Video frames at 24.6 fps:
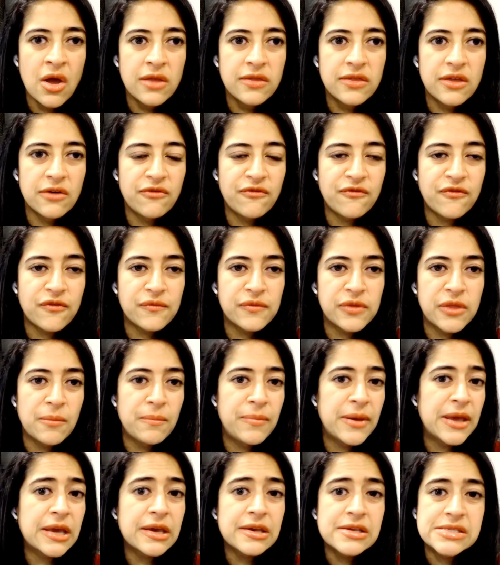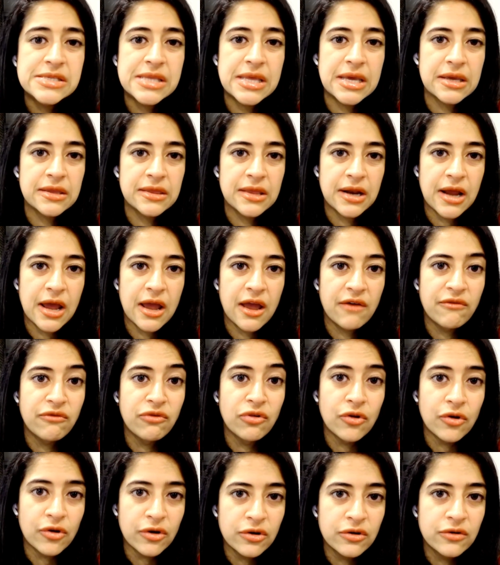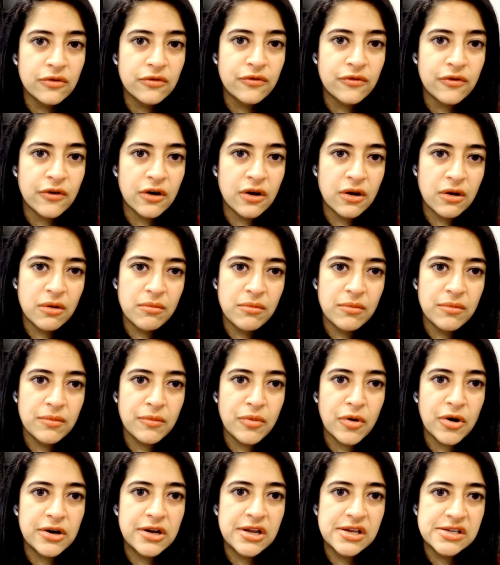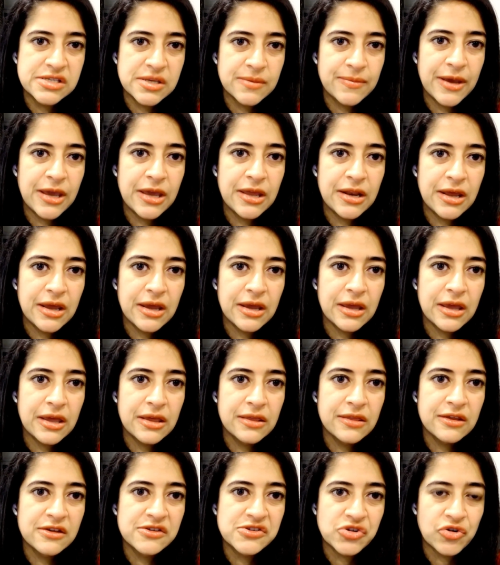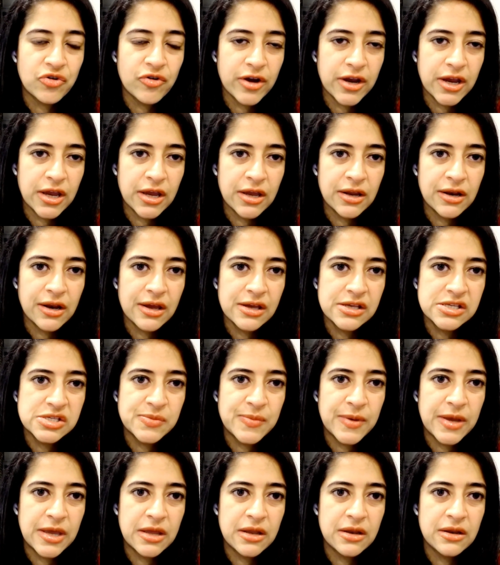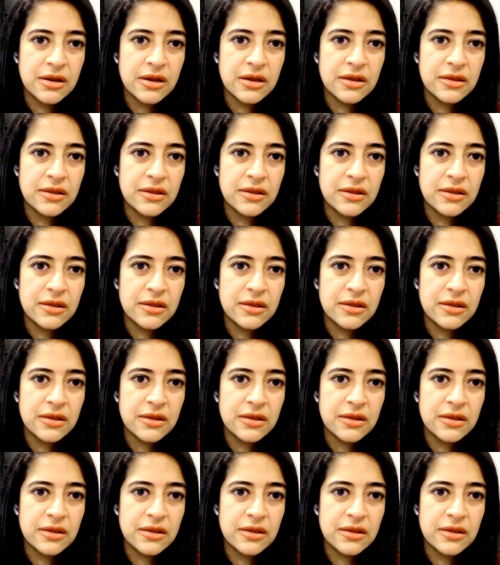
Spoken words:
The biggest thing that I have learned from participating in this grant has been